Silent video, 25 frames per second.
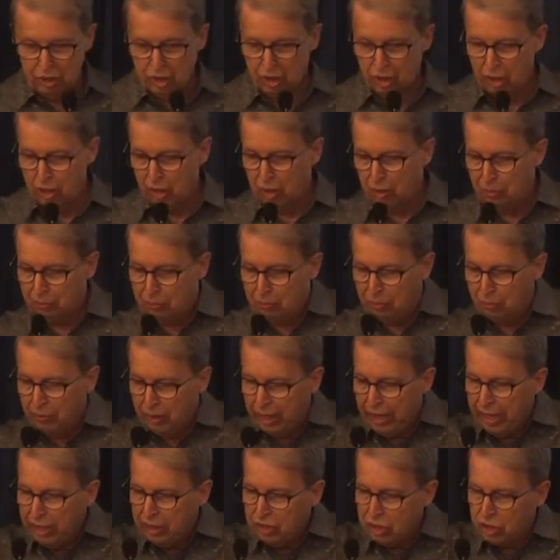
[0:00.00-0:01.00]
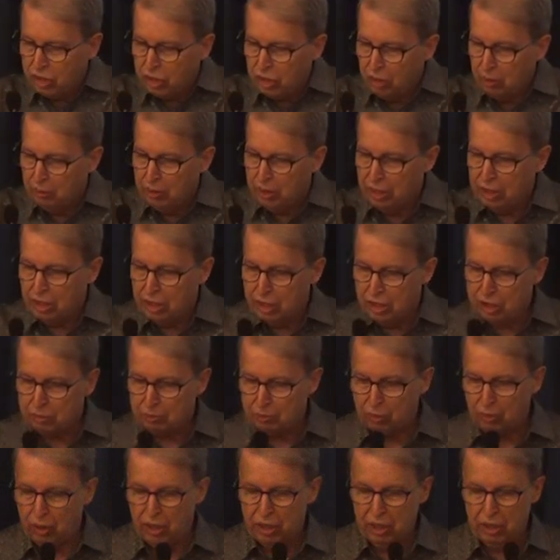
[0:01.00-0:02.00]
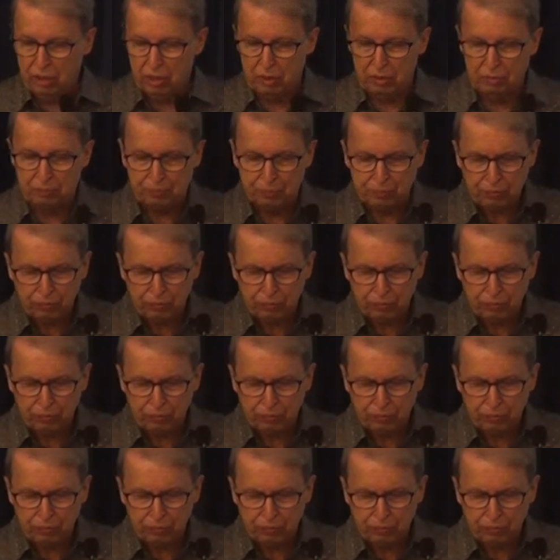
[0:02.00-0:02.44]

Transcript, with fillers: uh, answering his prayer.